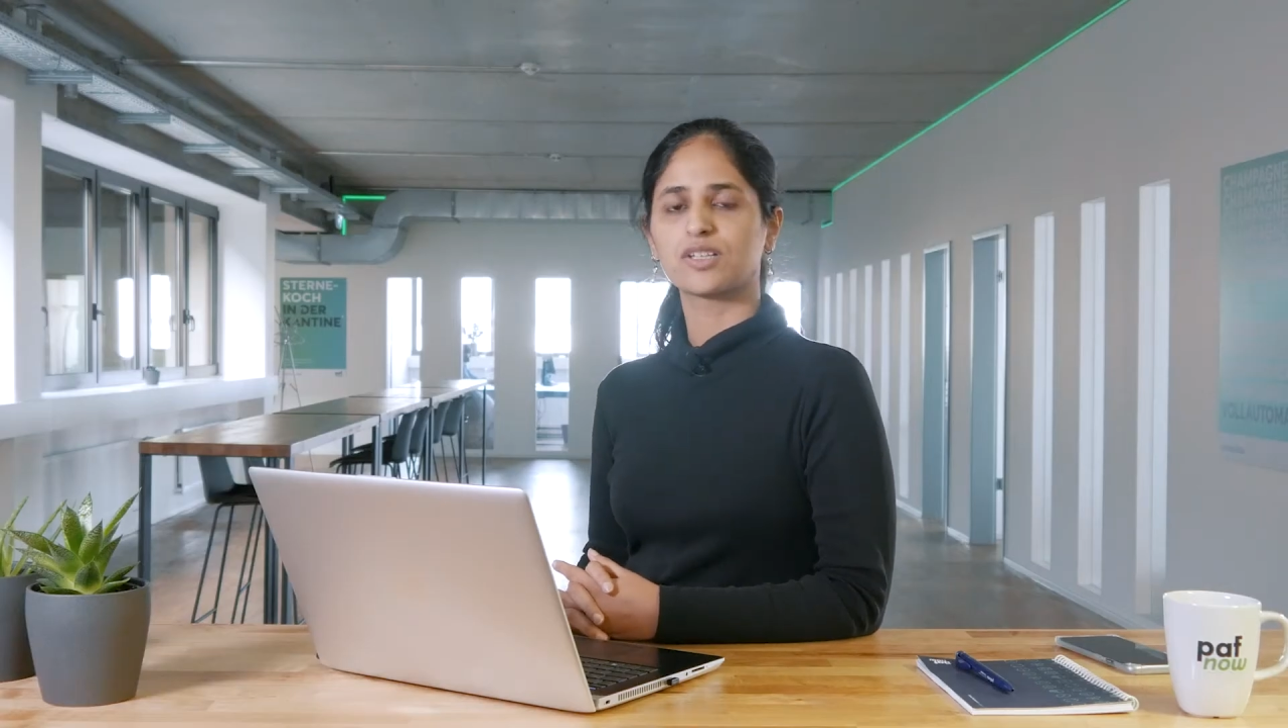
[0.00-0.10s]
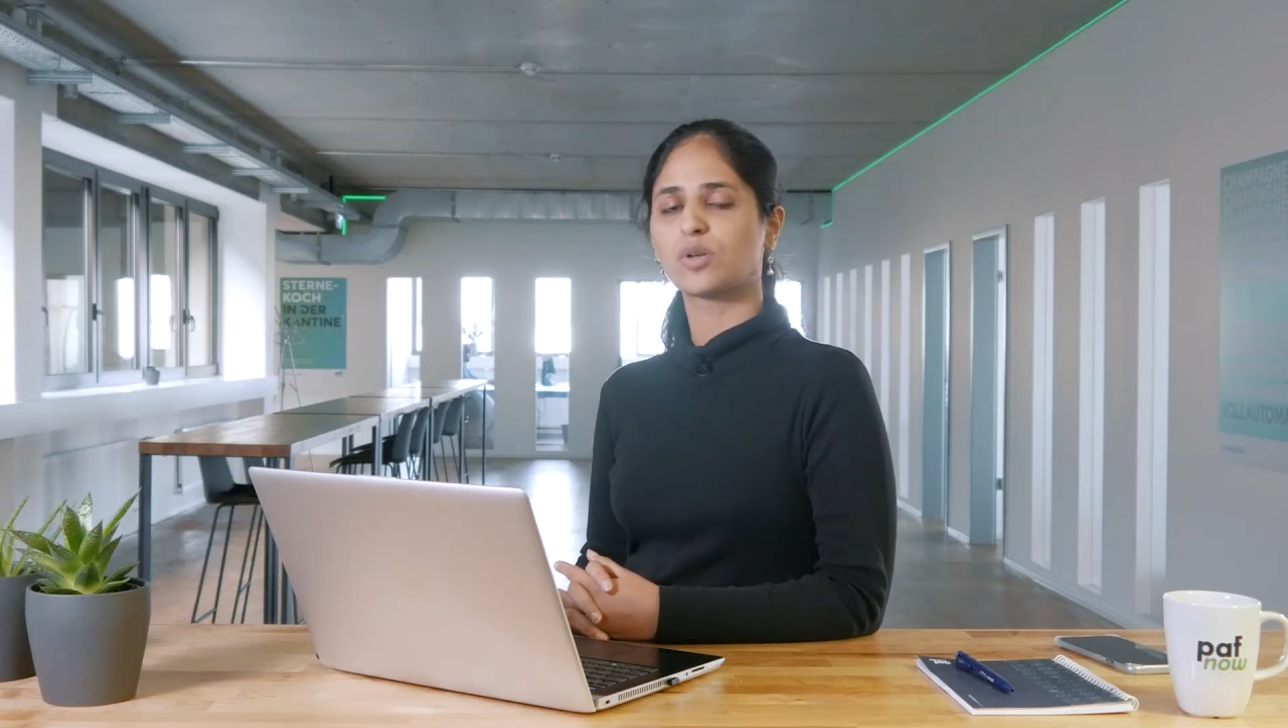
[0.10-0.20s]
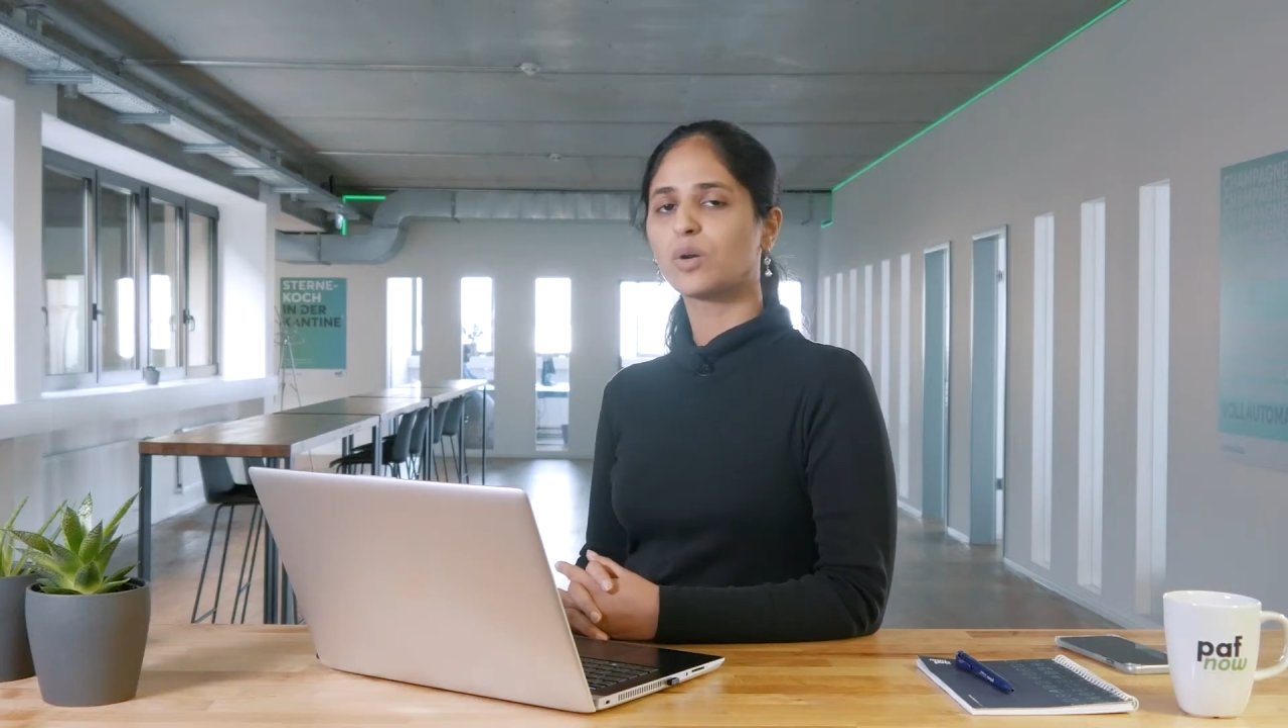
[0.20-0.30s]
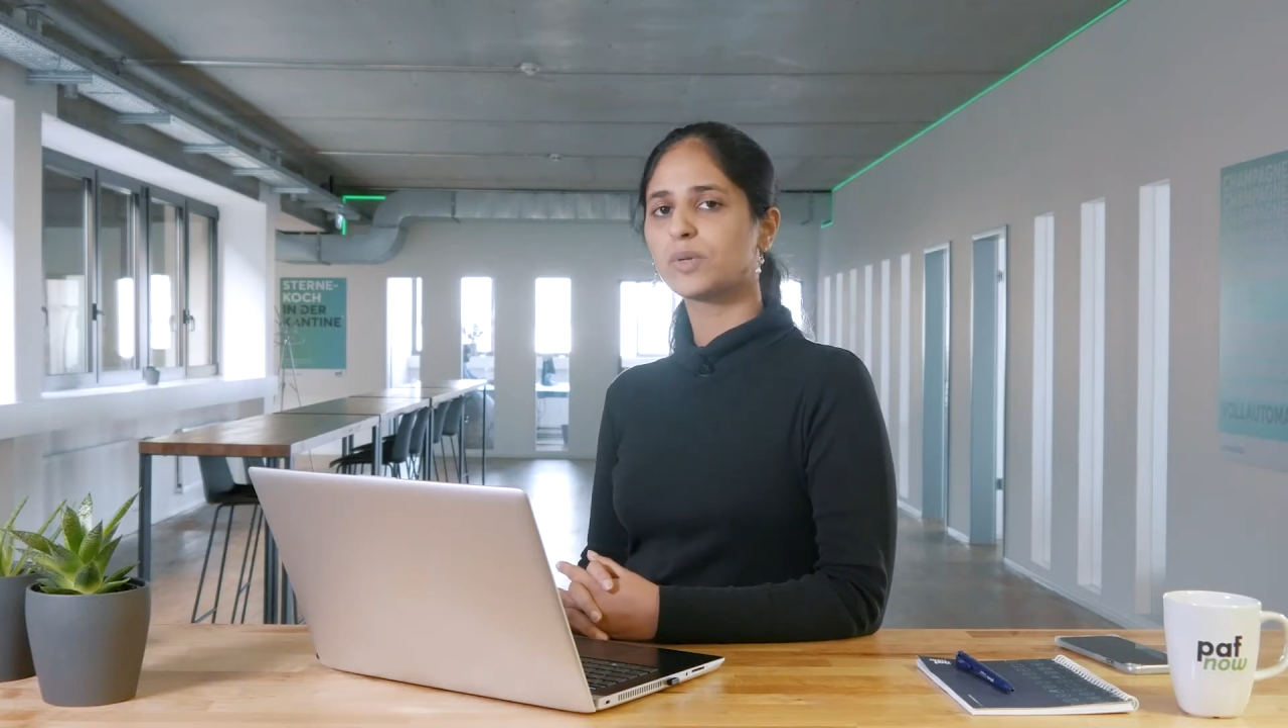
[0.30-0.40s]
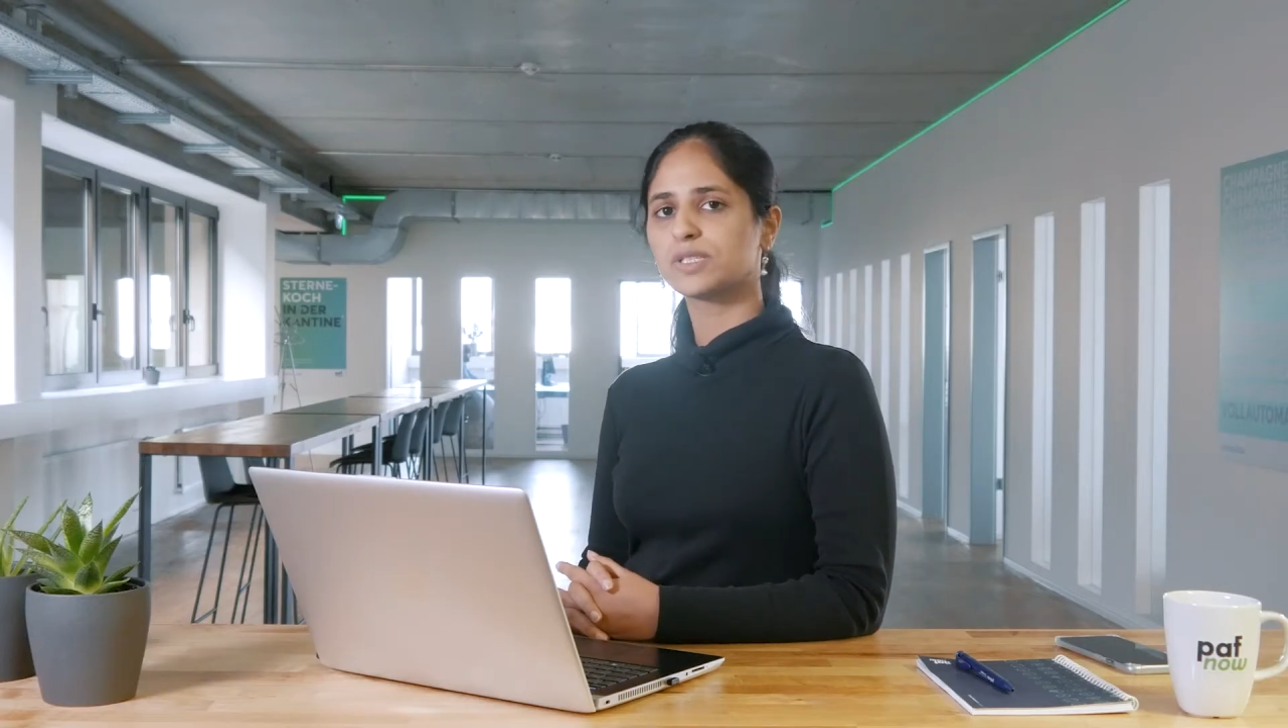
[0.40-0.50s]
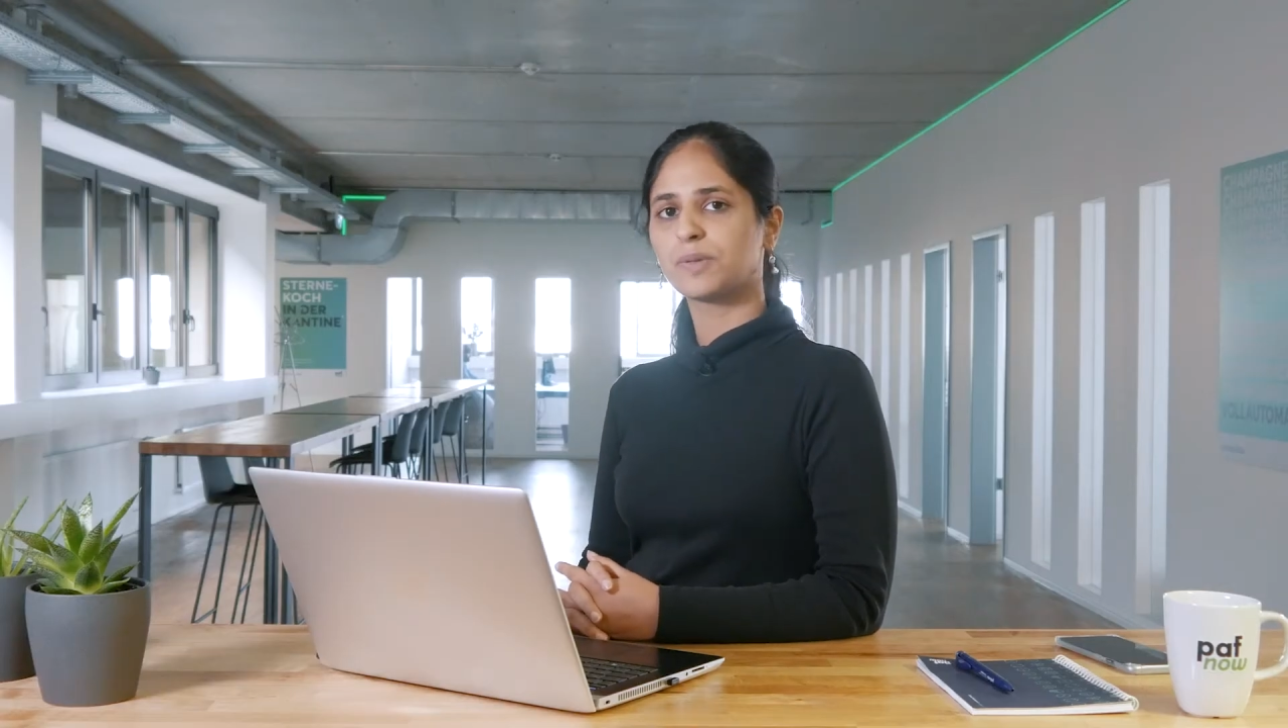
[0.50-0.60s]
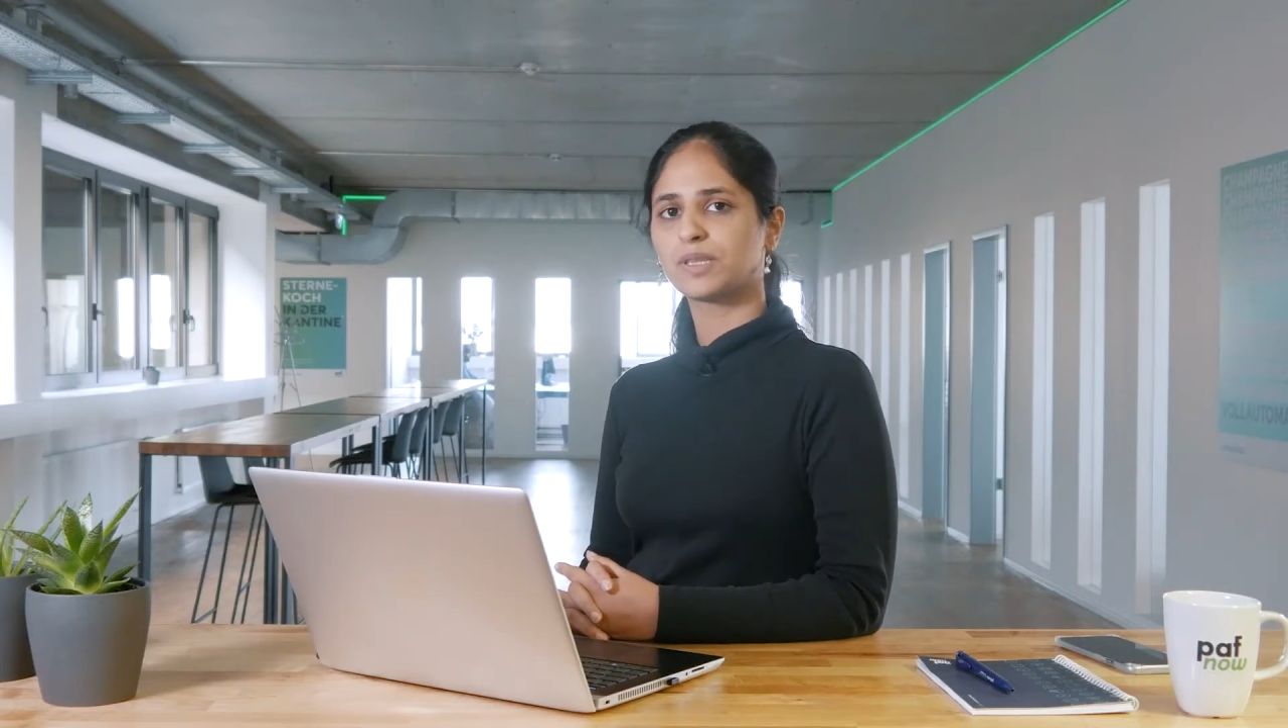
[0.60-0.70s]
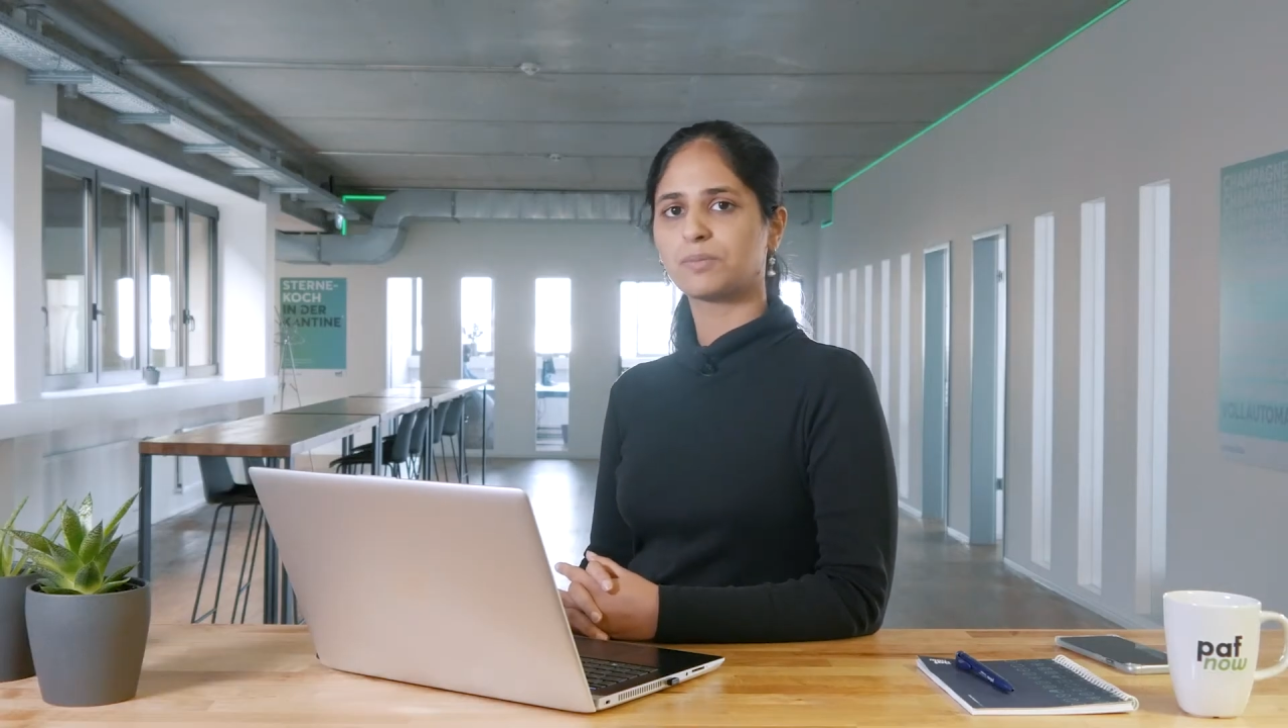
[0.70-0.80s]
always been the